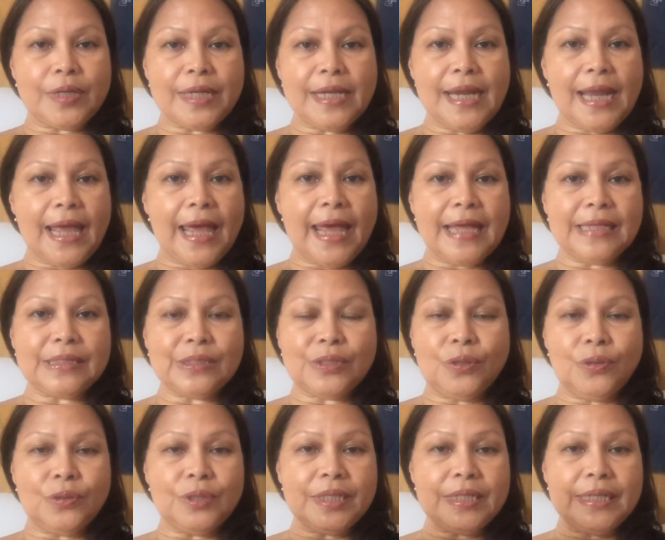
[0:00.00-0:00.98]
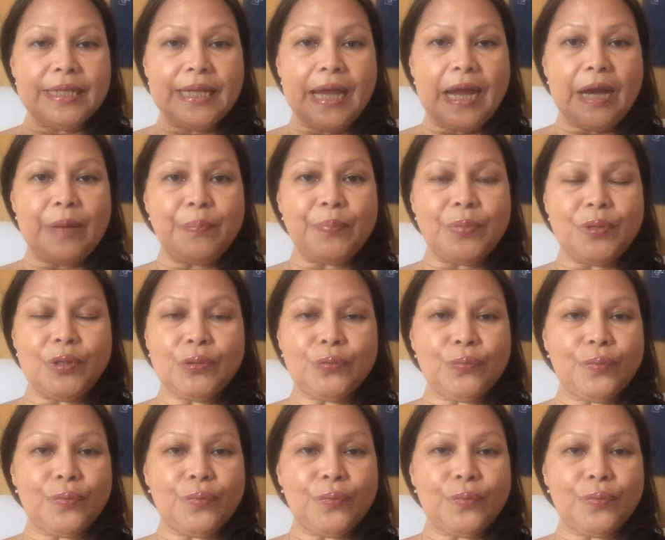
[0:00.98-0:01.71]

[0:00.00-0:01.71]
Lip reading: relax, go to the airport,